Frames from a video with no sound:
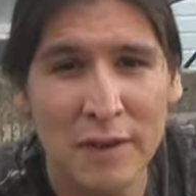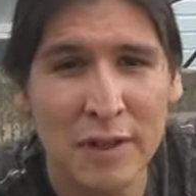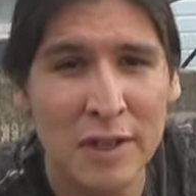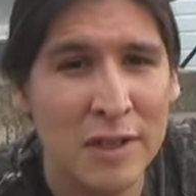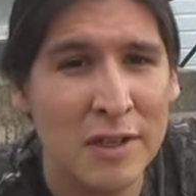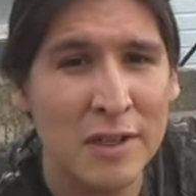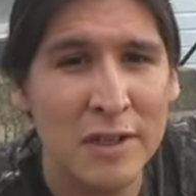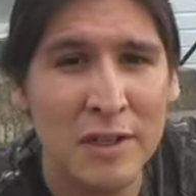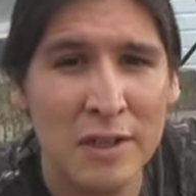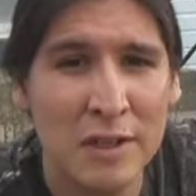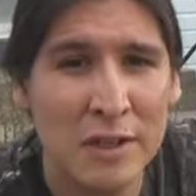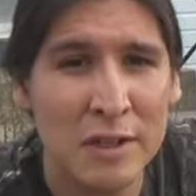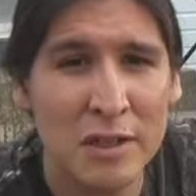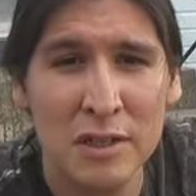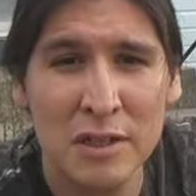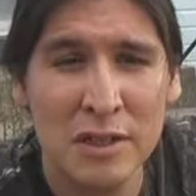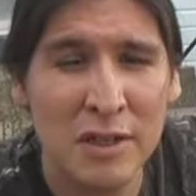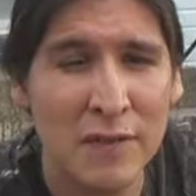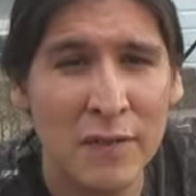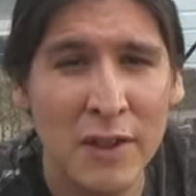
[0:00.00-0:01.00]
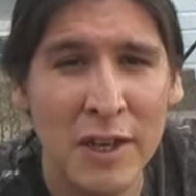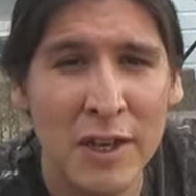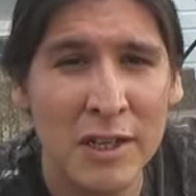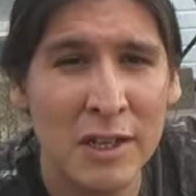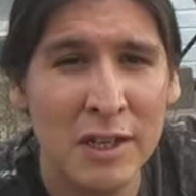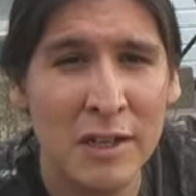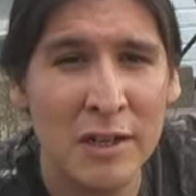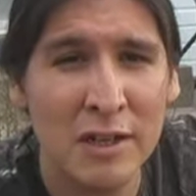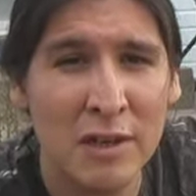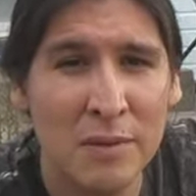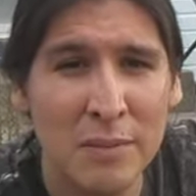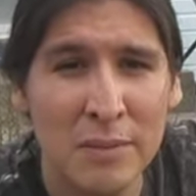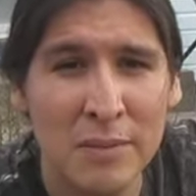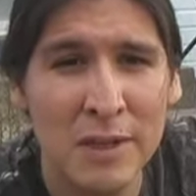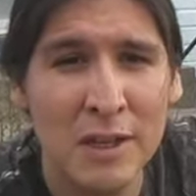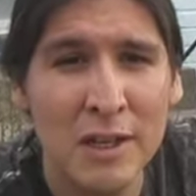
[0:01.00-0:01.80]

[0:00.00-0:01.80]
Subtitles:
like stuff like that,